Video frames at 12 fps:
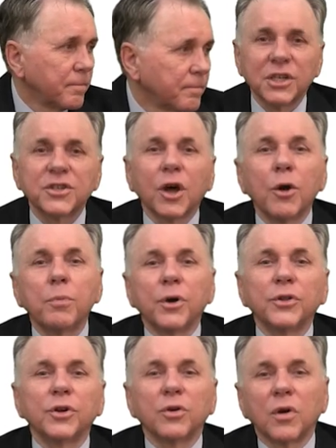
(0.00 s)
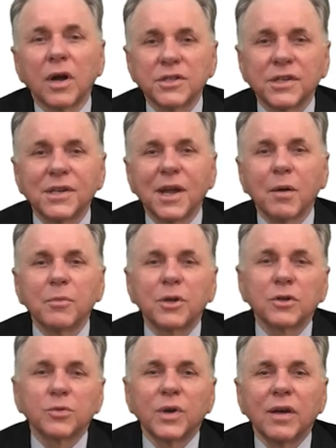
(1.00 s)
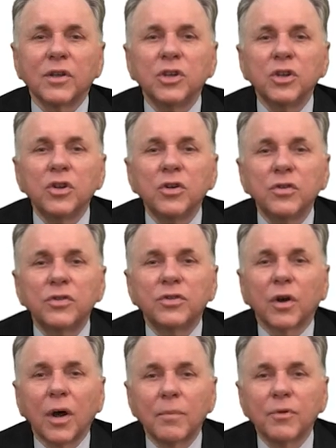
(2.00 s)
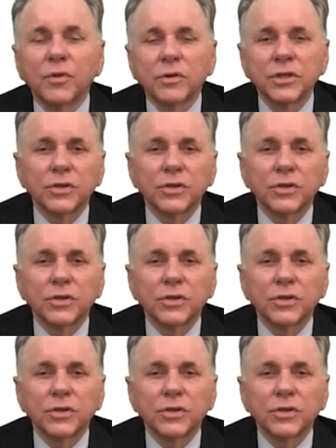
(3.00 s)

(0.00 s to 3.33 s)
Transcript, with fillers: But there's hope on the horizon now because we have a new type of very